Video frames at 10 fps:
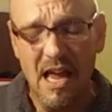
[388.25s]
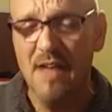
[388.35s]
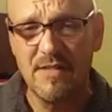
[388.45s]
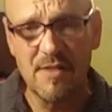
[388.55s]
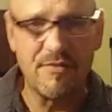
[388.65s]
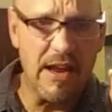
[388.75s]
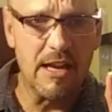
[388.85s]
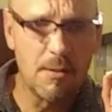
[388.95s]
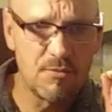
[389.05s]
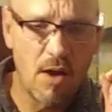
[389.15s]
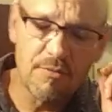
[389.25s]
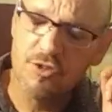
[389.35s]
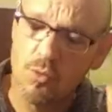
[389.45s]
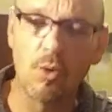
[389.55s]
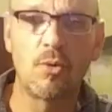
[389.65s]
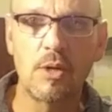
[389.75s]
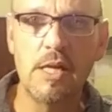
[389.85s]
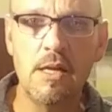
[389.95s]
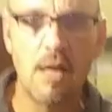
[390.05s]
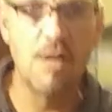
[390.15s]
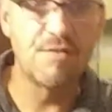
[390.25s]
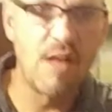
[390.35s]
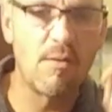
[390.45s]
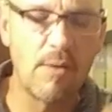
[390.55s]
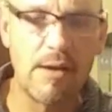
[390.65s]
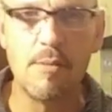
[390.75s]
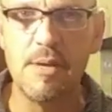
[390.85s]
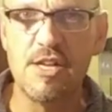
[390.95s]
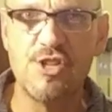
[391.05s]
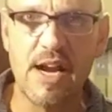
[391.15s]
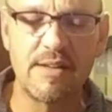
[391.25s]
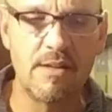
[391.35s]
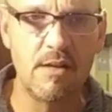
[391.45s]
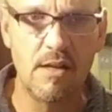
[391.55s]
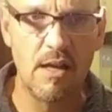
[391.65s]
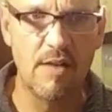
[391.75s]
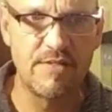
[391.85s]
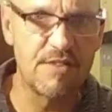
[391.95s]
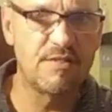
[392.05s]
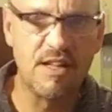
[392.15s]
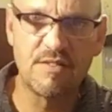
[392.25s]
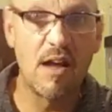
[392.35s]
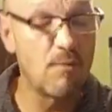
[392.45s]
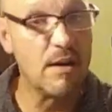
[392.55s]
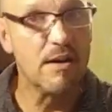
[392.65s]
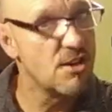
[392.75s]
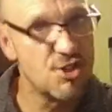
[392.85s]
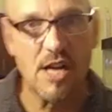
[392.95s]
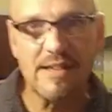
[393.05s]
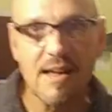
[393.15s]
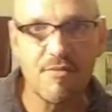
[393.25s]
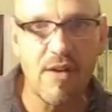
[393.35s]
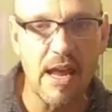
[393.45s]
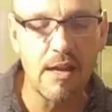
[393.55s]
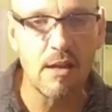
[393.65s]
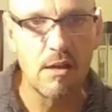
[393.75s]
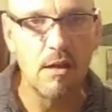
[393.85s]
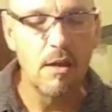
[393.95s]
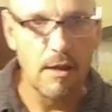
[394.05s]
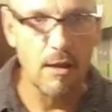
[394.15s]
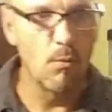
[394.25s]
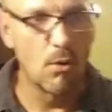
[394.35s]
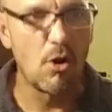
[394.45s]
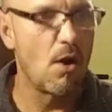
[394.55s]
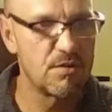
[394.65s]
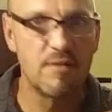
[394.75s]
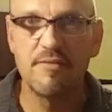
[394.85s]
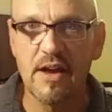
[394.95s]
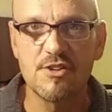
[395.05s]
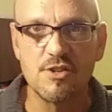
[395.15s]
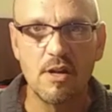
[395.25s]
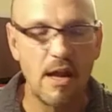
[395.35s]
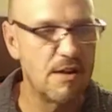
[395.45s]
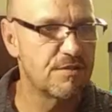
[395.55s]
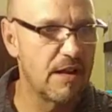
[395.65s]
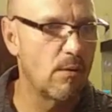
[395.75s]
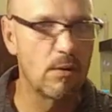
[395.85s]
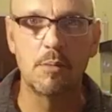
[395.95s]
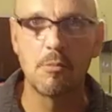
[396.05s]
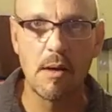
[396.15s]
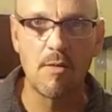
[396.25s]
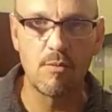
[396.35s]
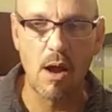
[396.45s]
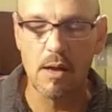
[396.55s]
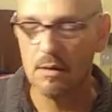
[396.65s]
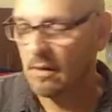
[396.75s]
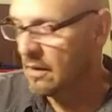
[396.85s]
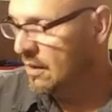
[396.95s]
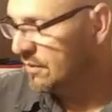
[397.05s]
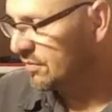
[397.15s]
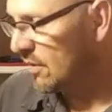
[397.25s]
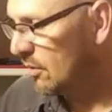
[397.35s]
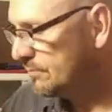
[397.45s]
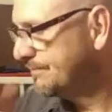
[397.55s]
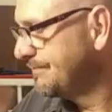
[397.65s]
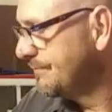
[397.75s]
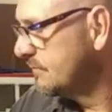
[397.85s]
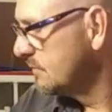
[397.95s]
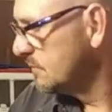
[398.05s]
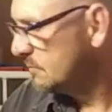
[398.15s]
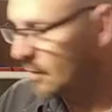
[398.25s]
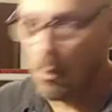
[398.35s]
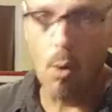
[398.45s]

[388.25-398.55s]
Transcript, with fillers: if that fang comes off too early and it's not ready to be ejected, if that snake's not ready to shed that fang, it will cause an infection, and the snake will end up with mouth rot. So, the